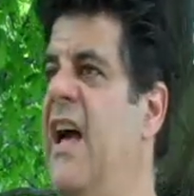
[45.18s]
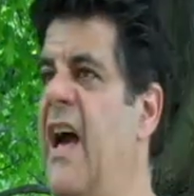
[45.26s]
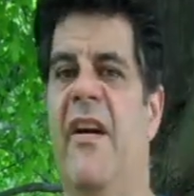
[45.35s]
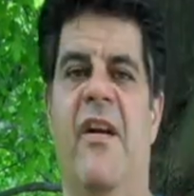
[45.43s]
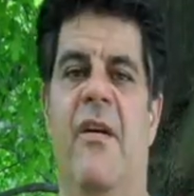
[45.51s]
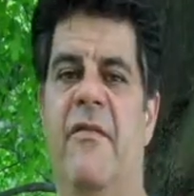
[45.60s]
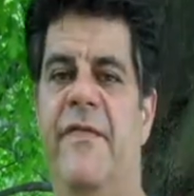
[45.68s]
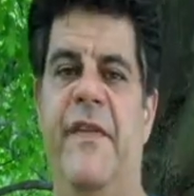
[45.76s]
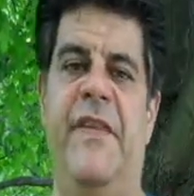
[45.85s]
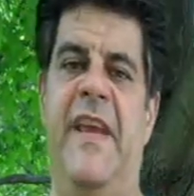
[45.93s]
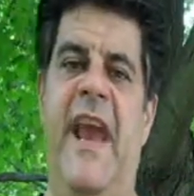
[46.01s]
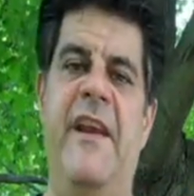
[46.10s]
I don't know,
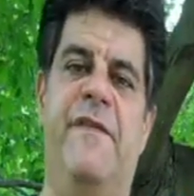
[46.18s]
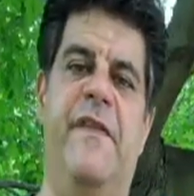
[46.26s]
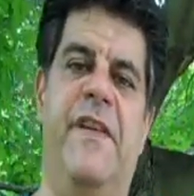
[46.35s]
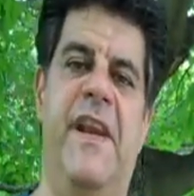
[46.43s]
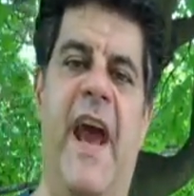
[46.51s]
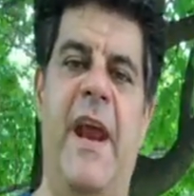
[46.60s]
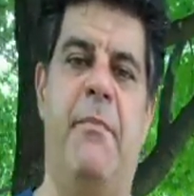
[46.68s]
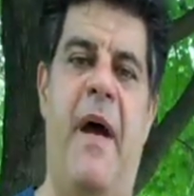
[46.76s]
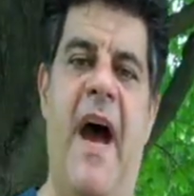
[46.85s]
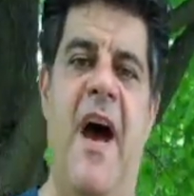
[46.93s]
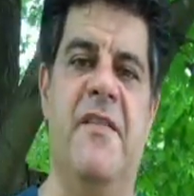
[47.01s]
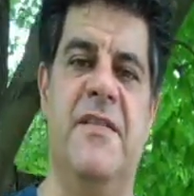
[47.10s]
58, 59
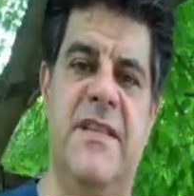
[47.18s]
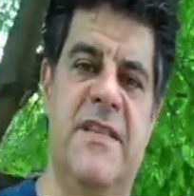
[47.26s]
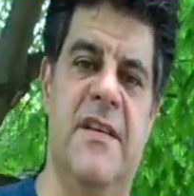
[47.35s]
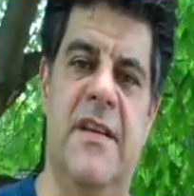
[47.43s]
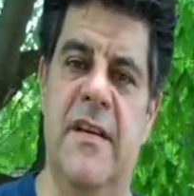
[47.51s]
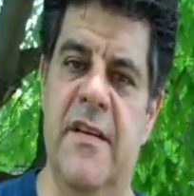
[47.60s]
pounds.